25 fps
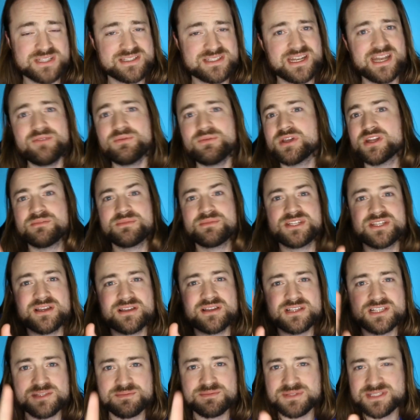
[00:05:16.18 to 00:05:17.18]
Like, I
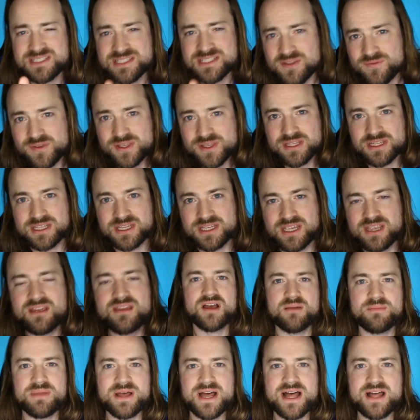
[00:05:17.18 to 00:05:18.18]
understand he kind of
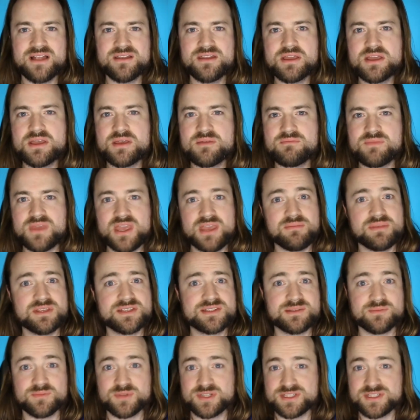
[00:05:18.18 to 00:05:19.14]
feels like a female